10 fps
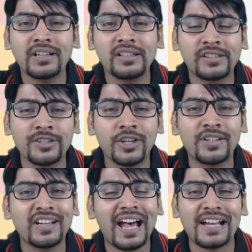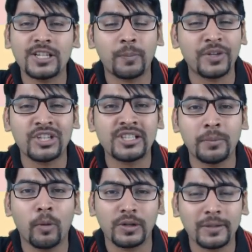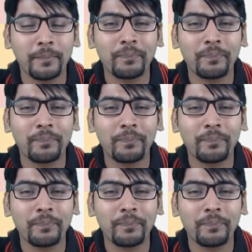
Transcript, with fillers: digits and special symbols.